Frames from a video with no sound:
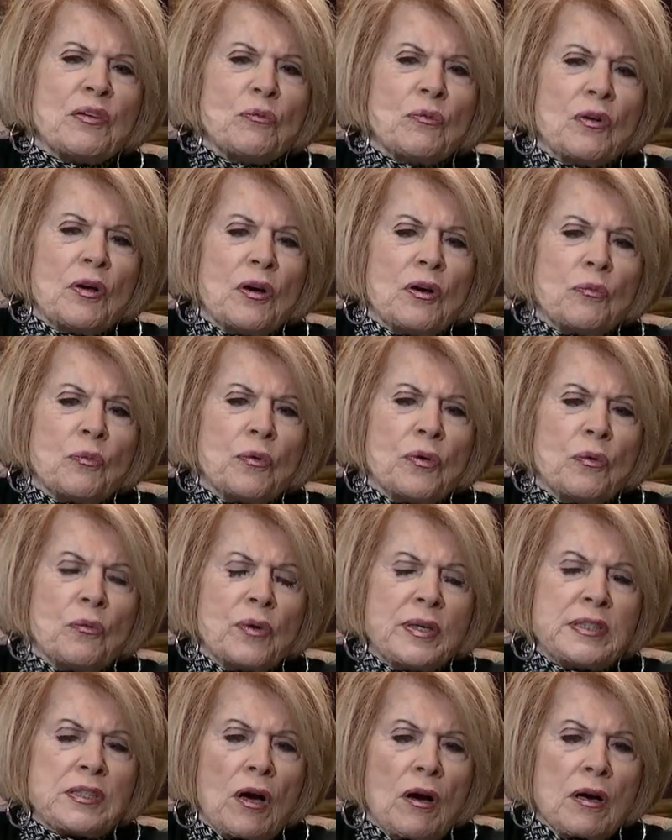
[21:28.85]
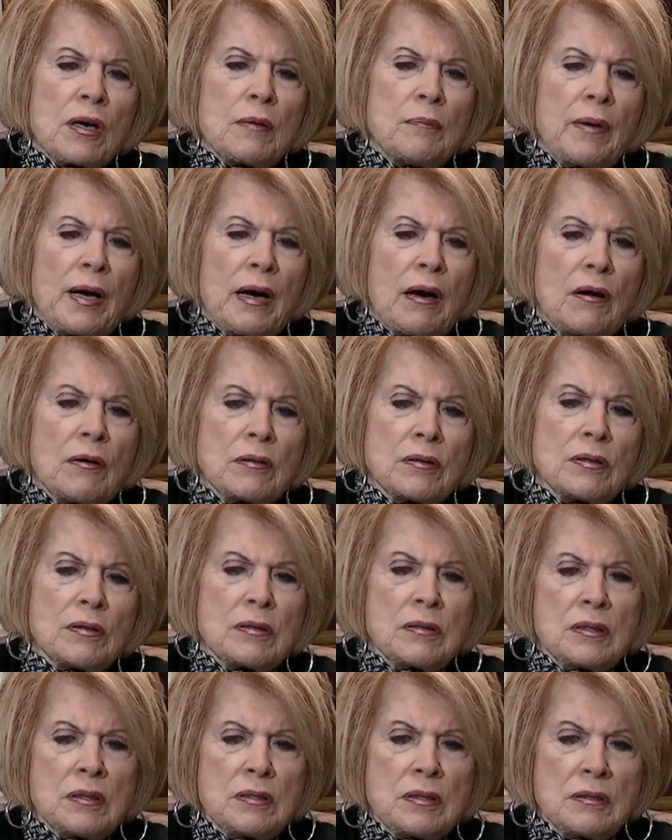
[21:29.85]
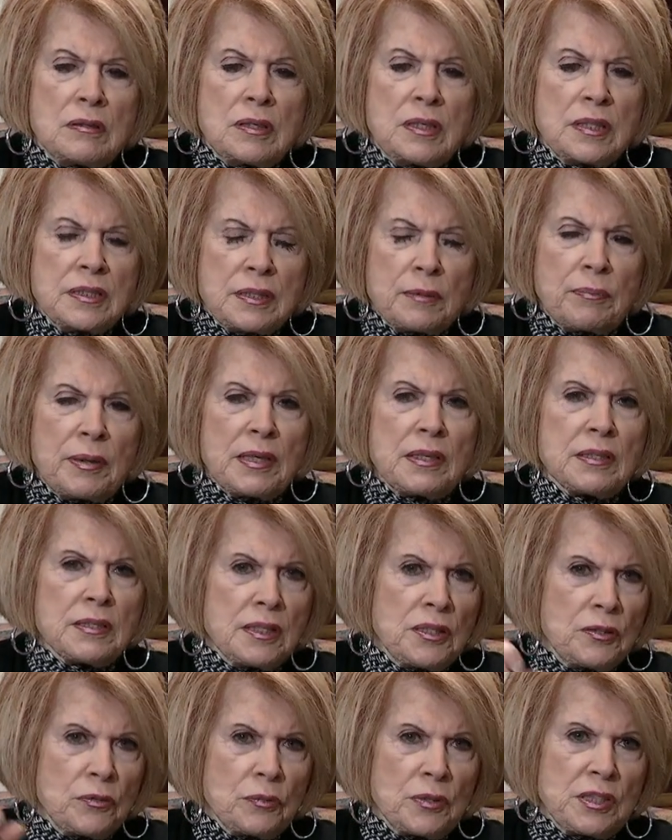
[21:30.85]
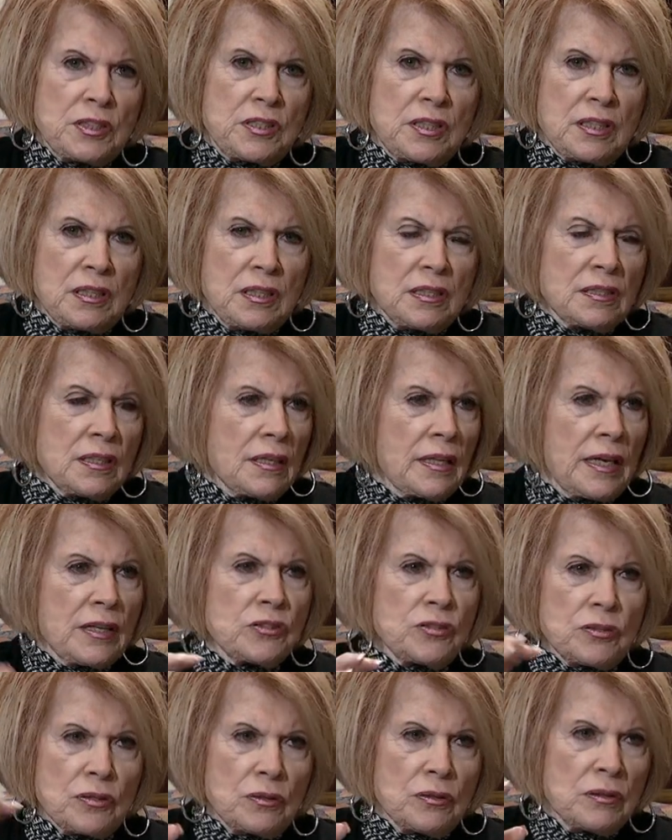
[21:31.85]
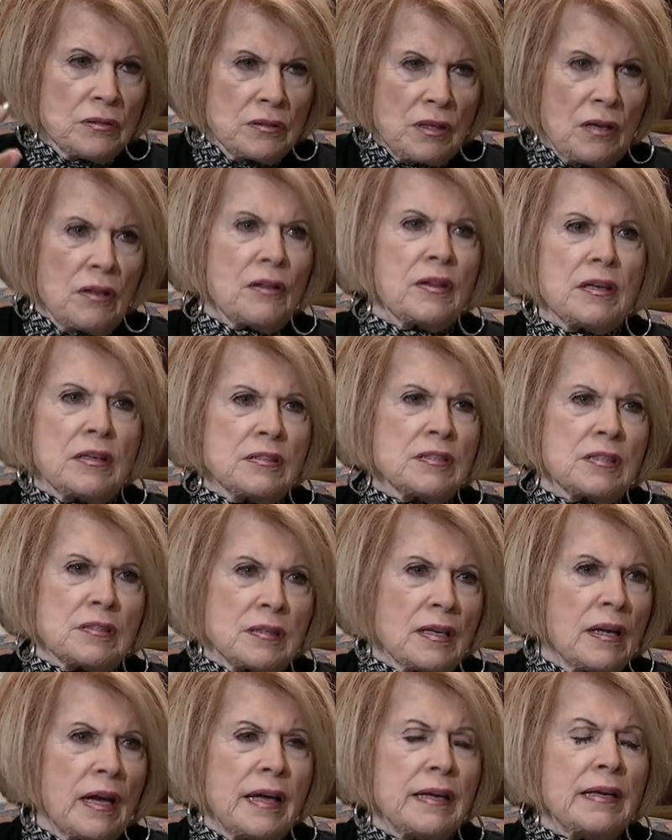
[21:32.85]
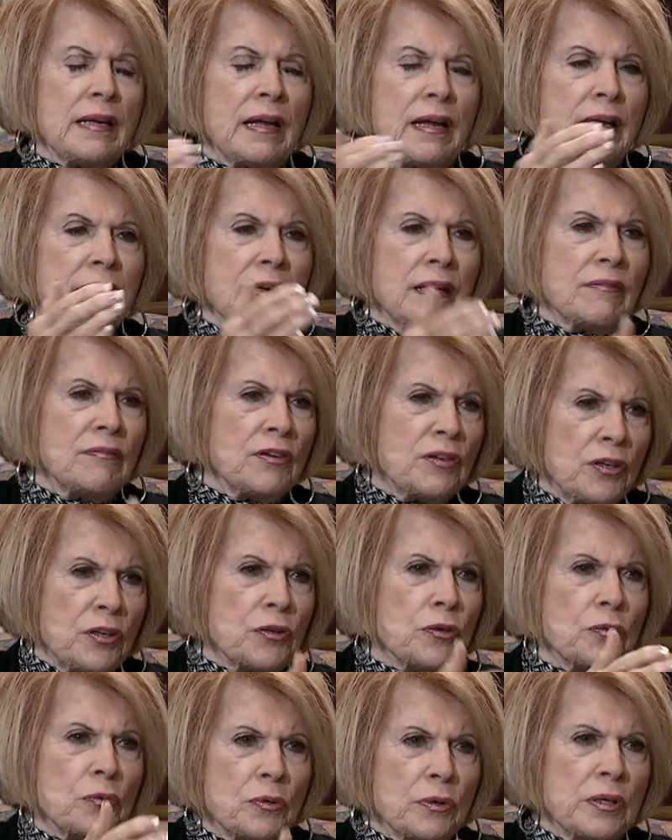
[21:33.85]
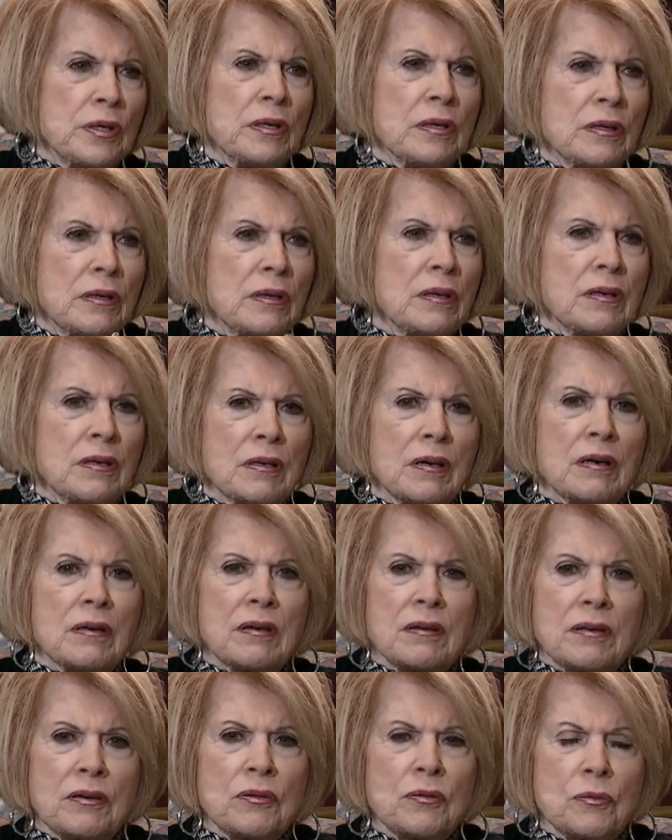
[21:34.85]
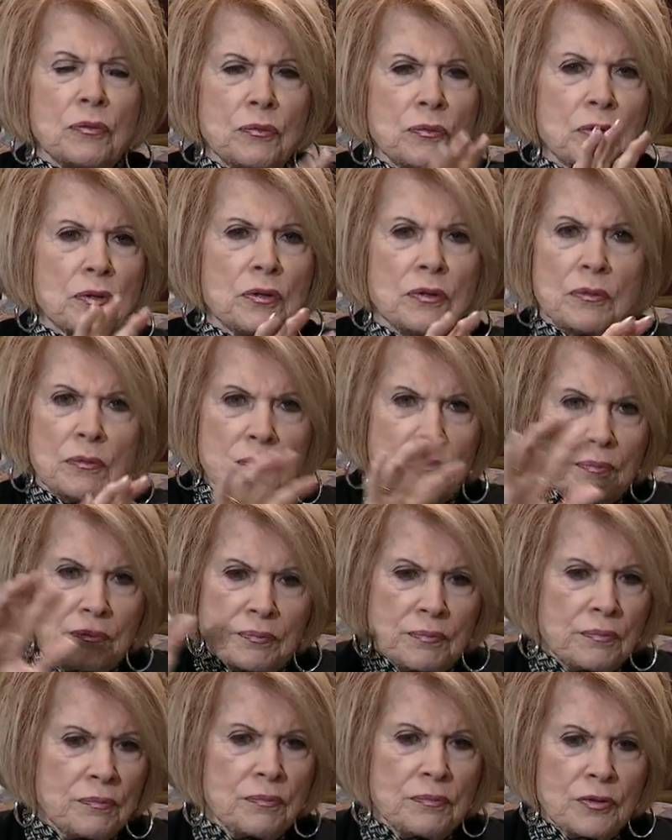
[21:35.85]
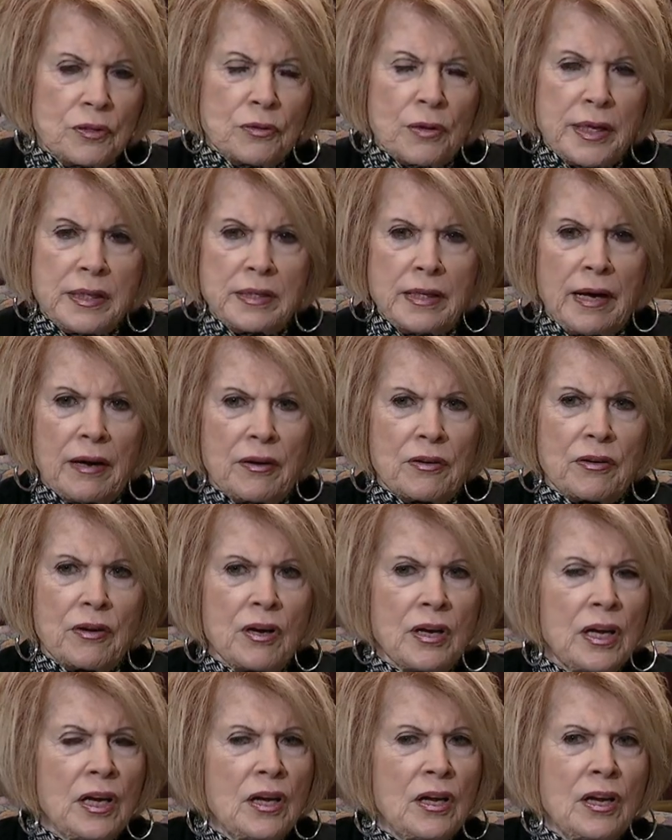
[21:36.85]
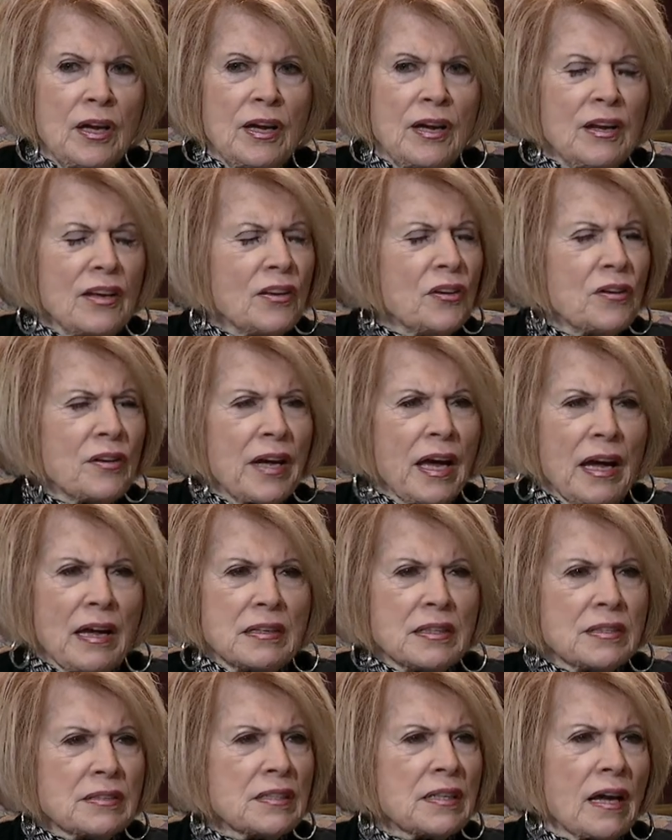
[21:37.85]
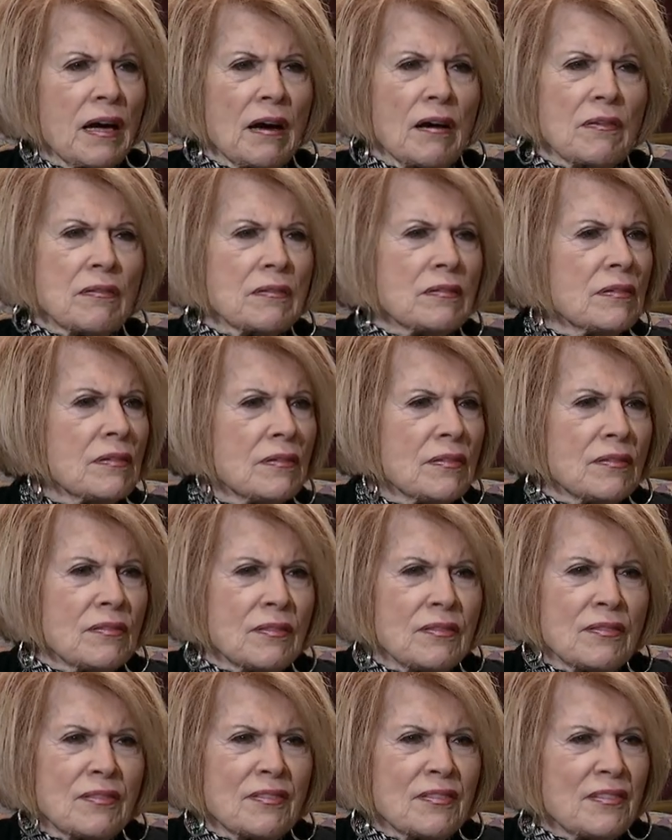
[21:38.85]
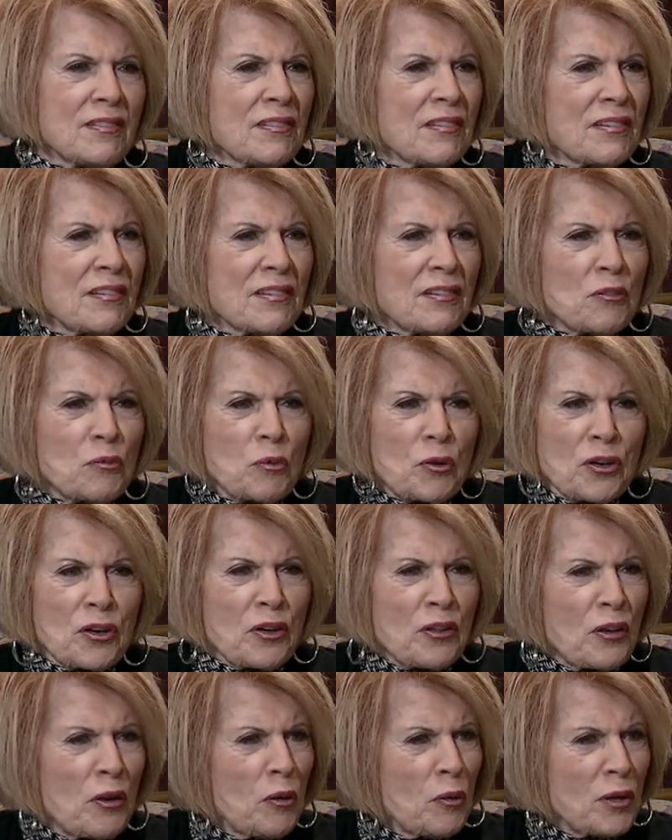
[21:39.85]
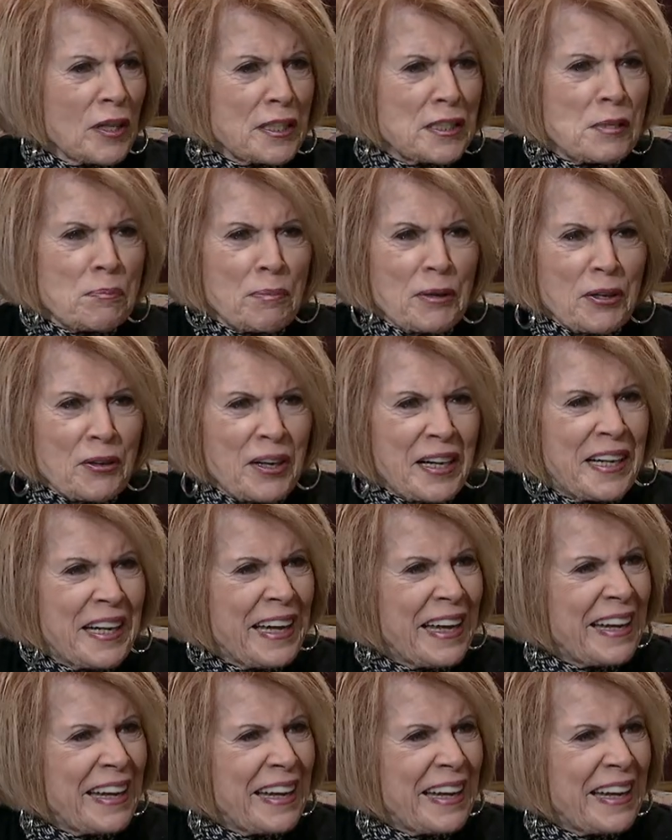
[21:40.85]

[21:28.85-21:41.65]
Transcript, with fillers: and we talk about his ability to reach the intellectual and all this, and even you, when you were great doubter, you can't discount the work of the Holy Spirit.